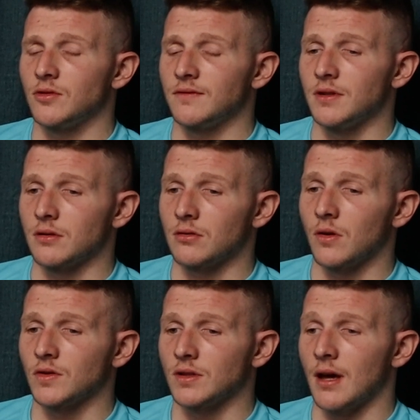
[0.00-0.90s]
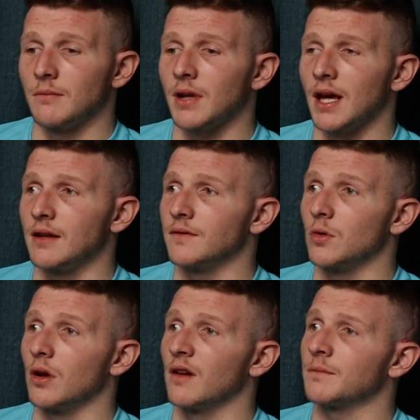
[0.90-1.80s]
drifted across and played
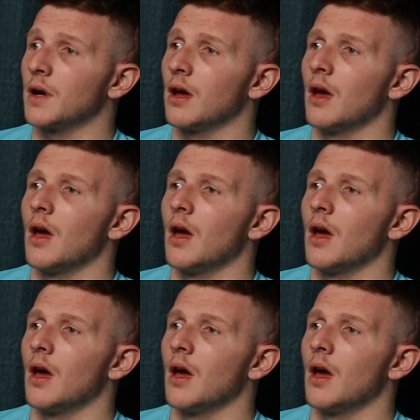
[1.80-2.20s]
for Loughborough